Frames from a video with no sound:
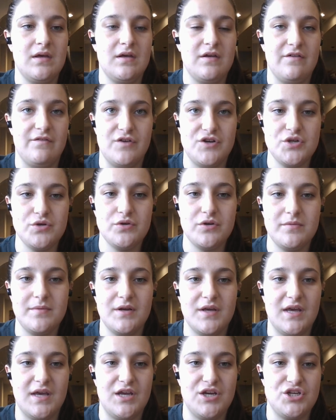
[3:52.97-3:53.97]
Visual
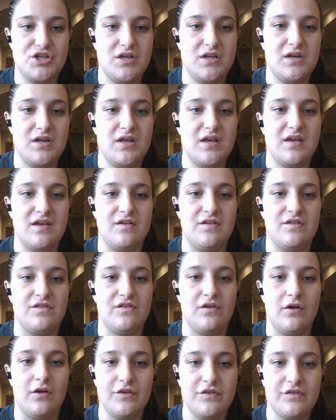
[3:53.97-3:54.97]
communication is
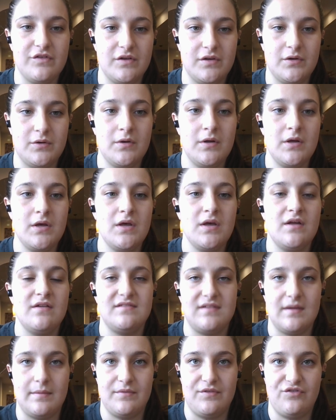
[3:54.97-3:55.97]
also
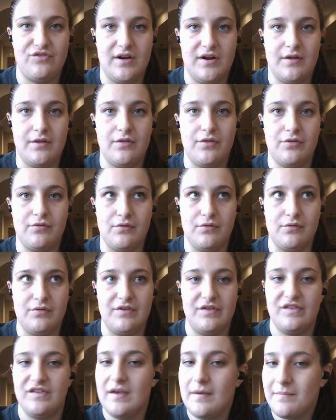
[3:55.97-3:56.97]
demonstrated through
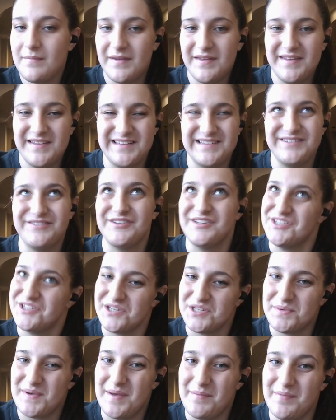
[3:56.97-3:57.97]
the same
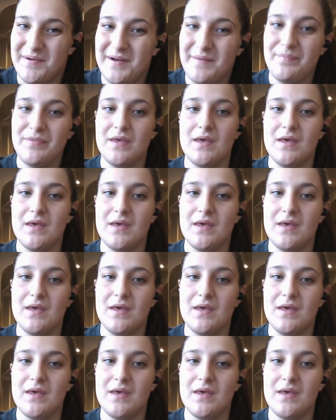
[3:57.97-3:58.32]
research paper